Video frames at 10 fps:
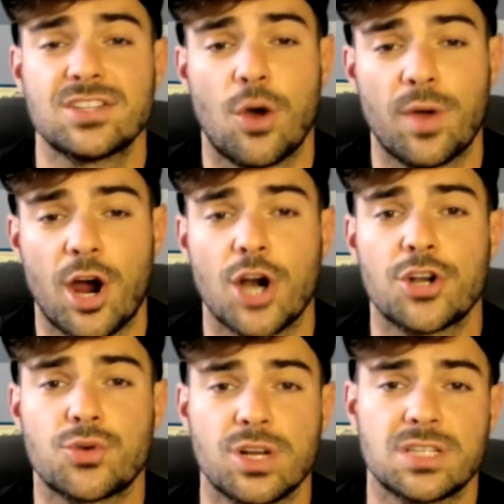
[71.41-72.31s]
You know, we are
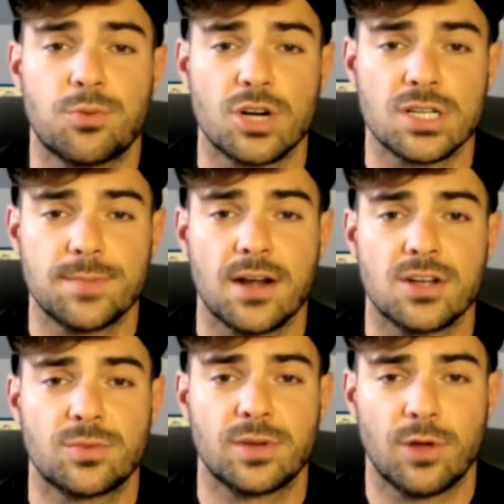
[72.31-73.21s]
Detroit Sports Bettors,
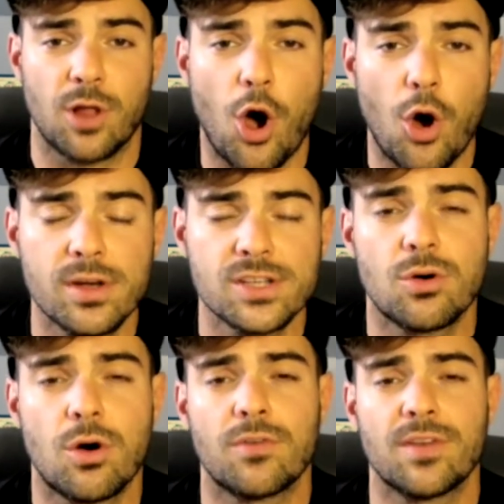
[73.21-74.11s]
so we will always
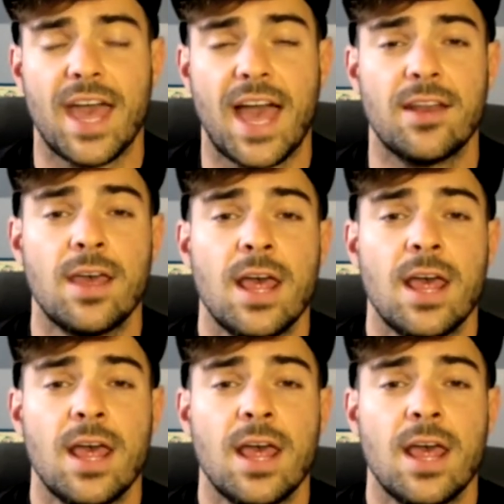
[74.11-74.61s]
go over that.